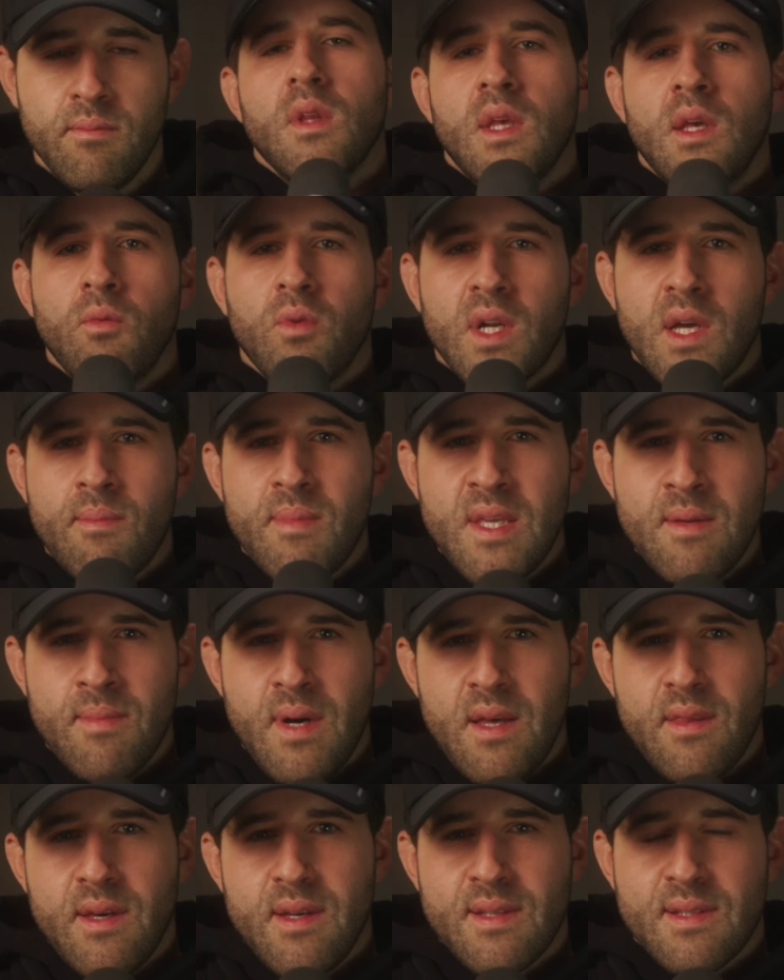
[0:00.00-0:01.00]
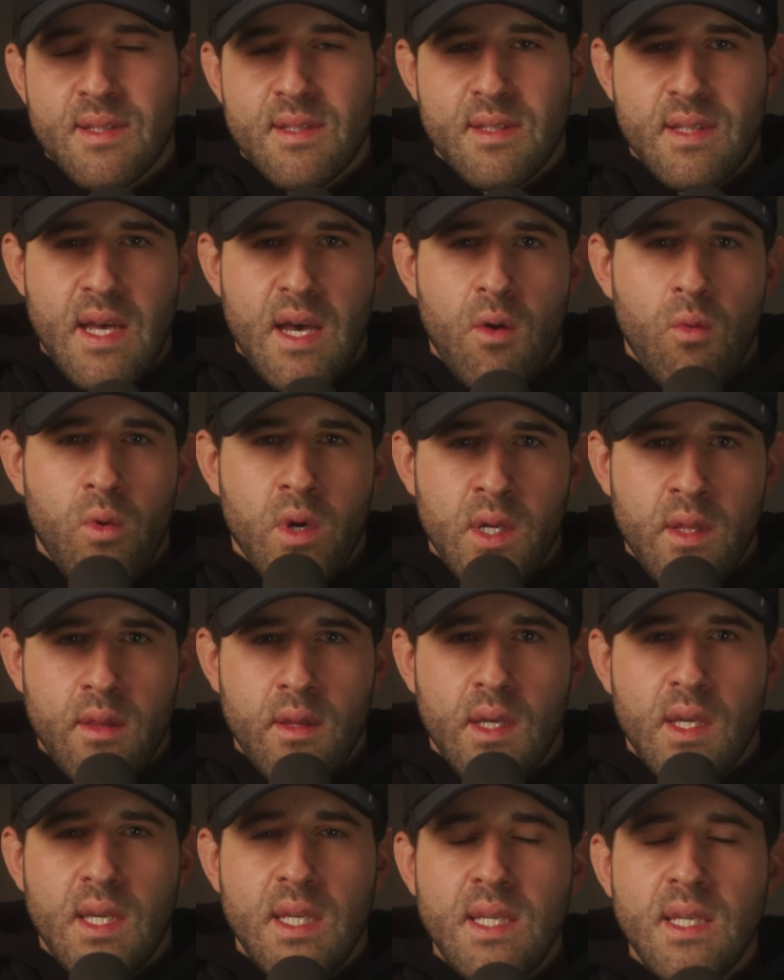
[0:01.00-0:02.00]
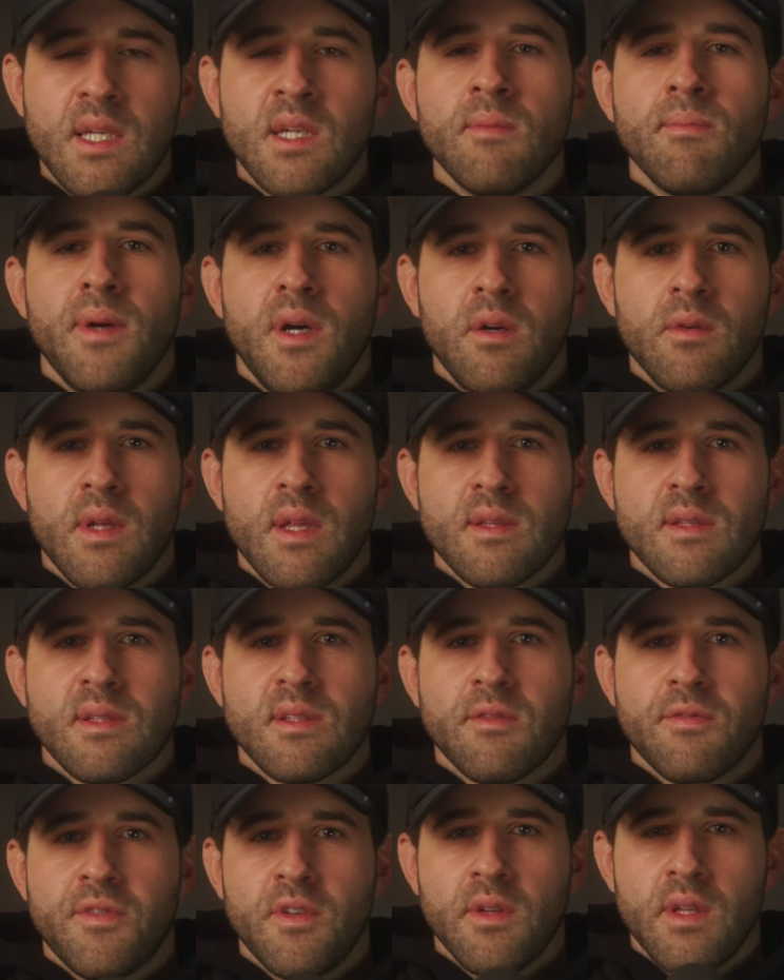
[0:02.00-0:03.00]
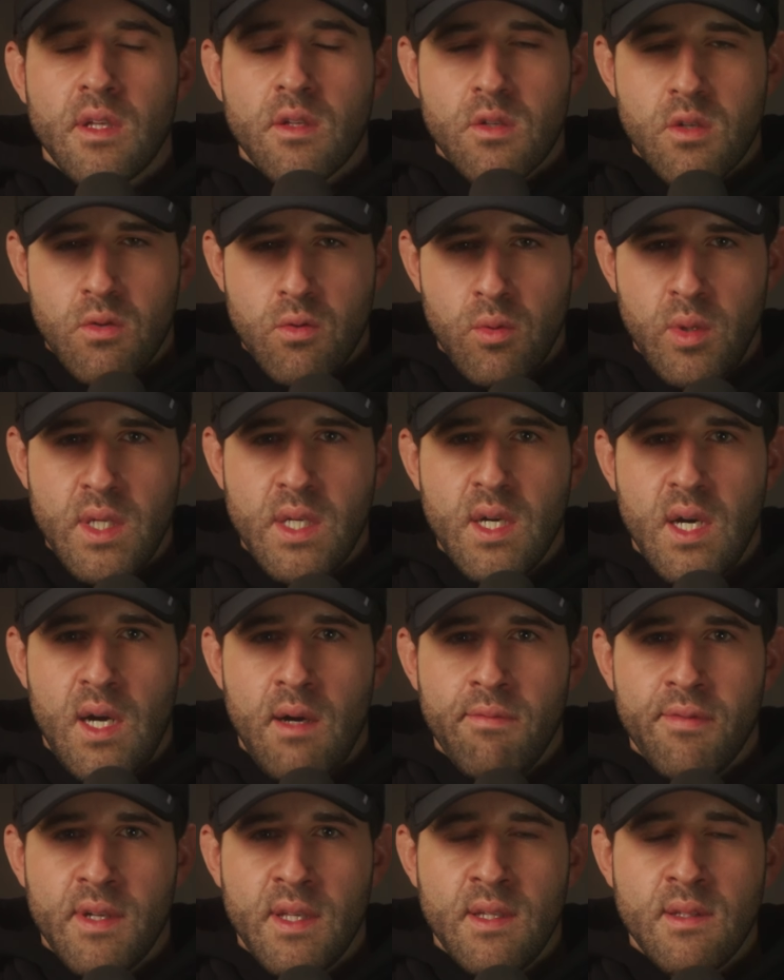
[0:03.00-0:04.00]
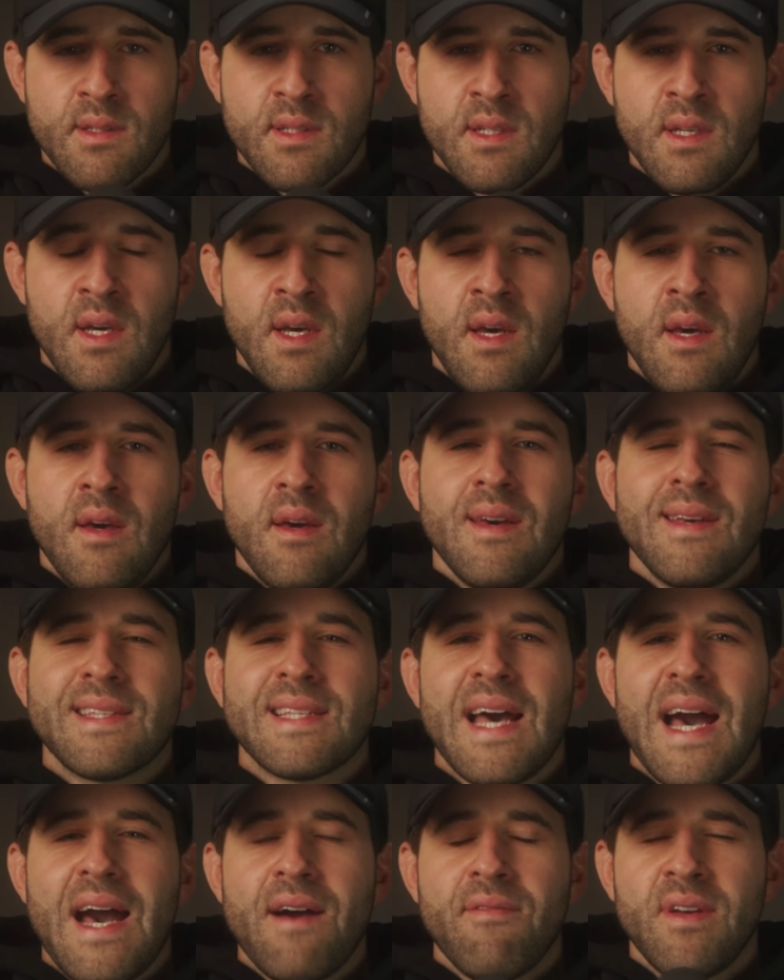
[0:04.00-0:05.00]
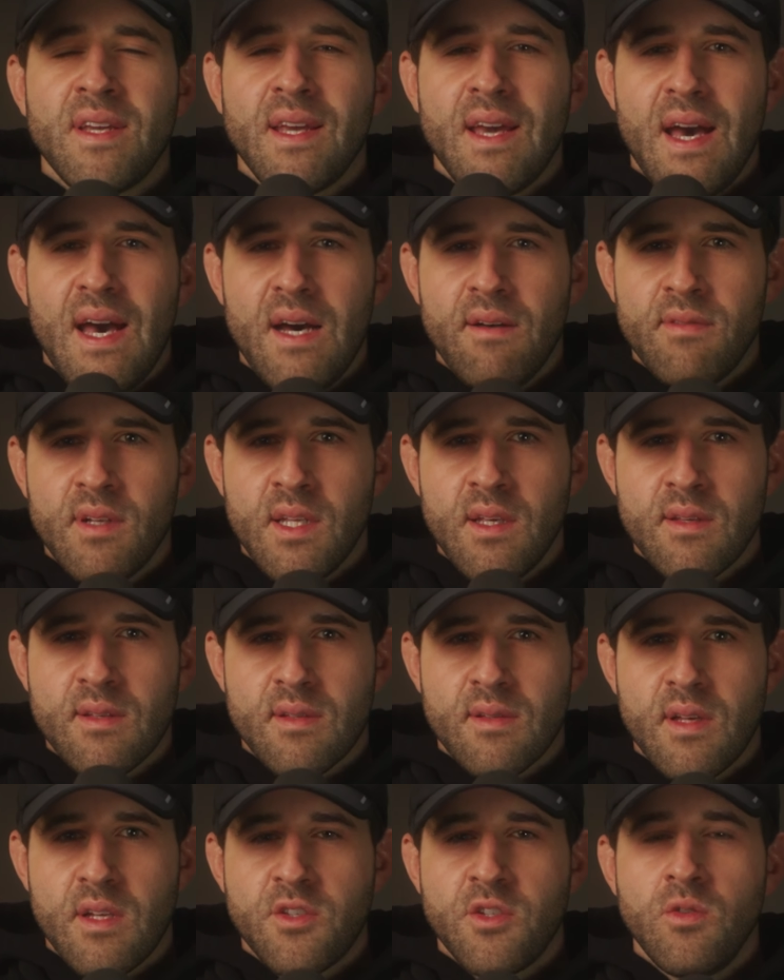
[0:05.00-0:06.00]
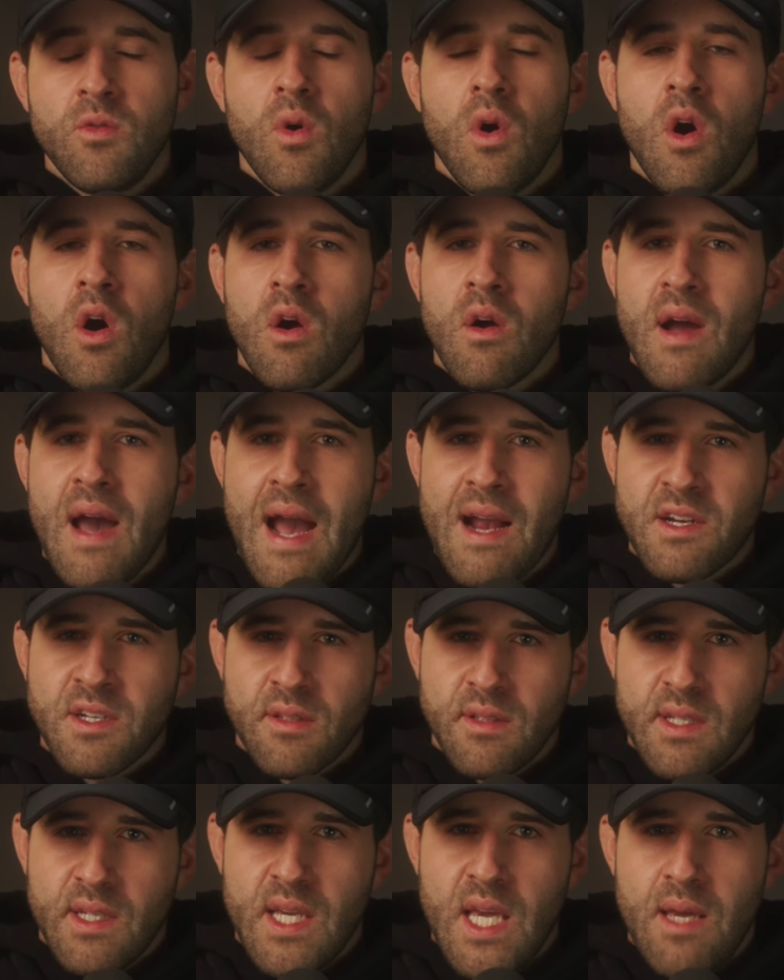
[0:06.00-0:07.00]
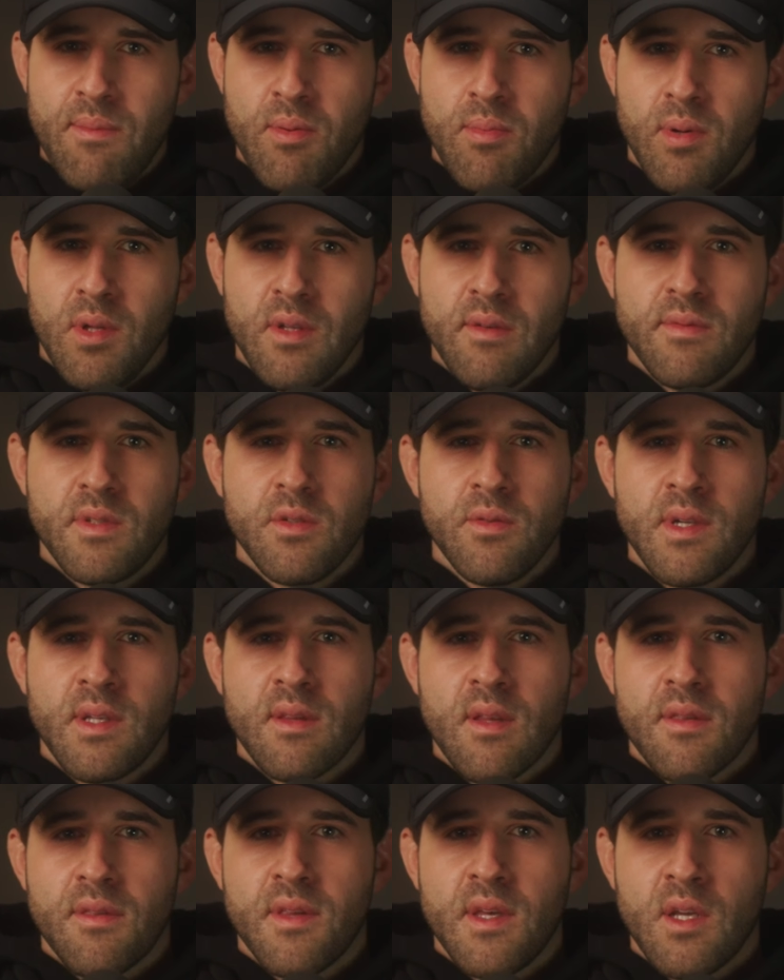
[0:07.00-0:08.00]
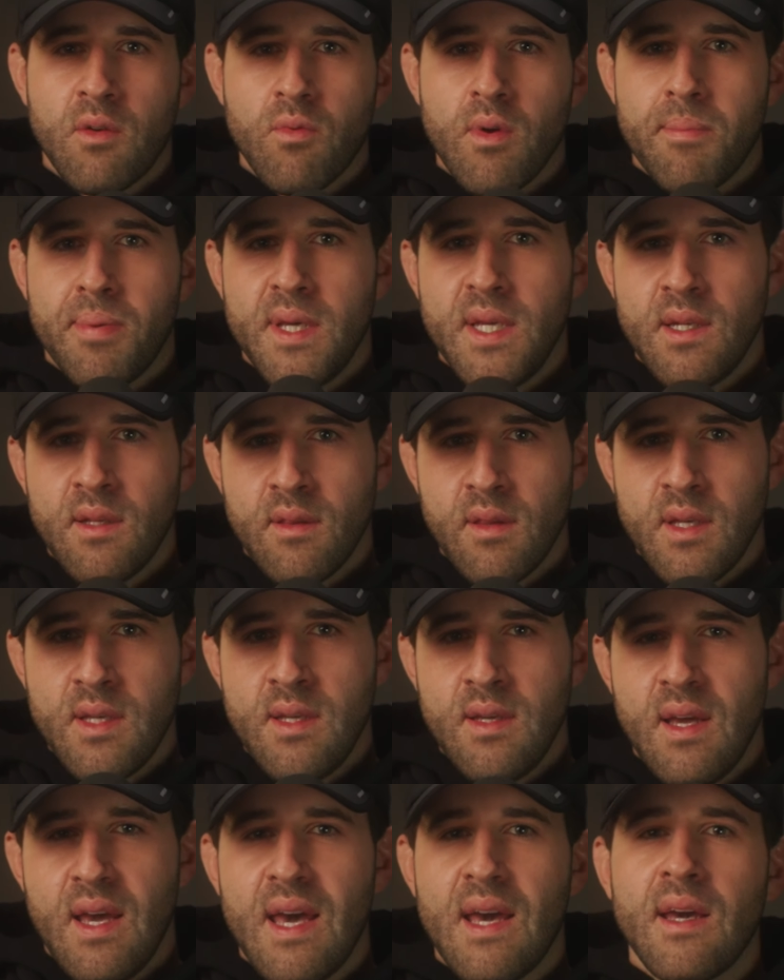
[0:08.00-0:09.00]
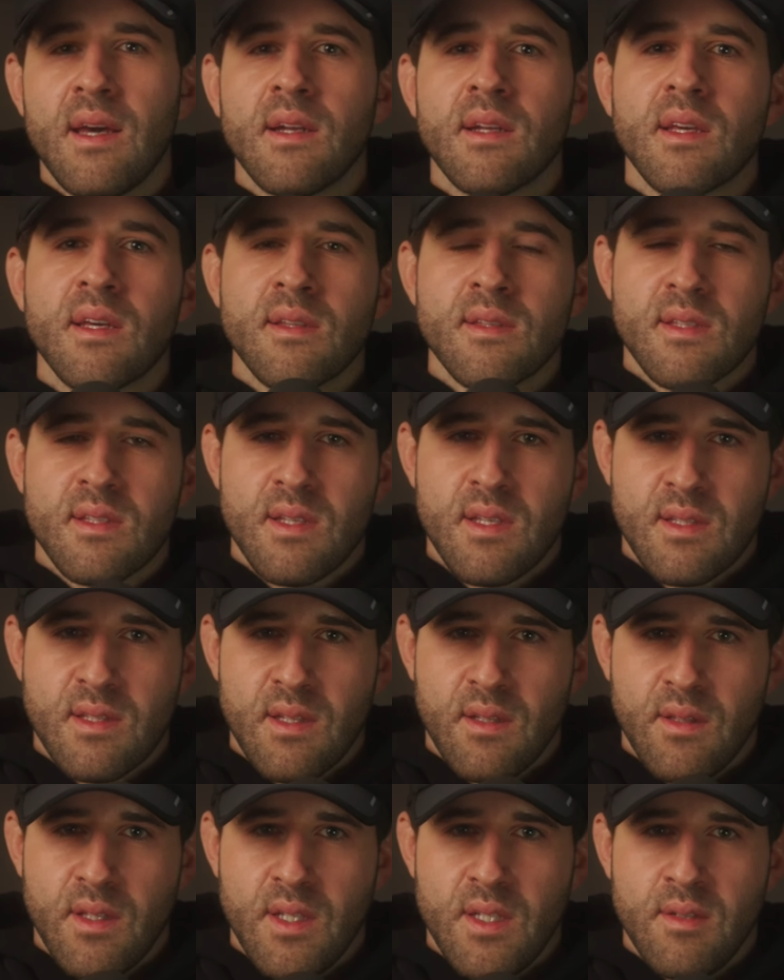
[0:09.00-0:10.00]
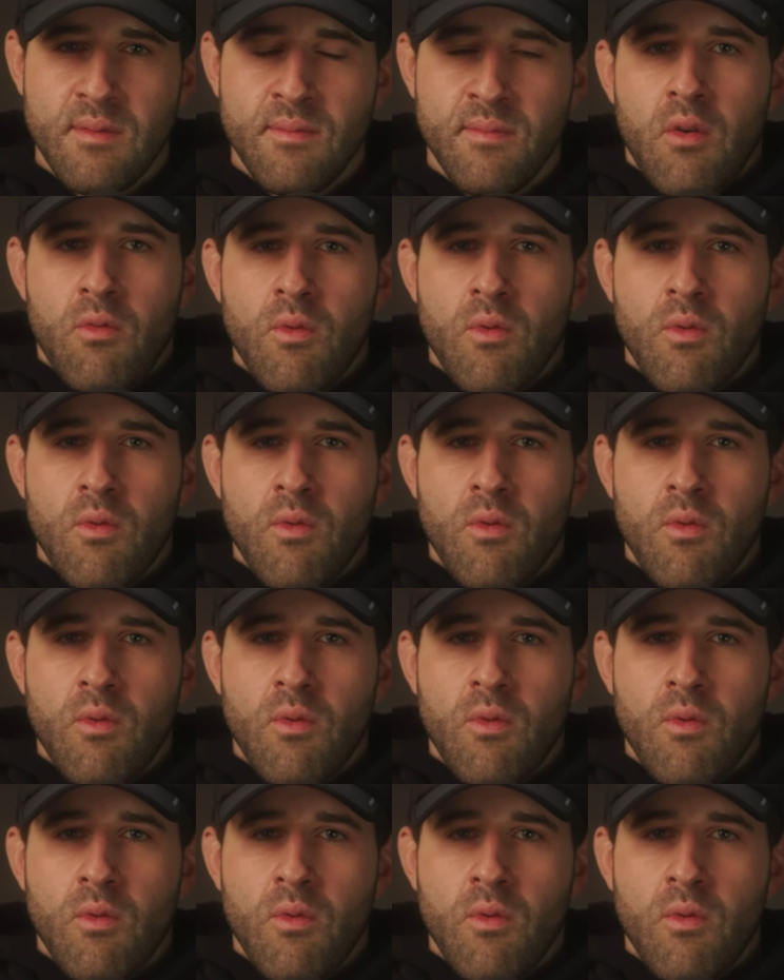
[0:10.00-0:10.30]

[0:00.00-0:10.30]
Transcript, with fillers: And what I mean by this is that one of the key components to feeling truly confident is having evidence that you are actually capable of doing the thing repeatedly and consistently.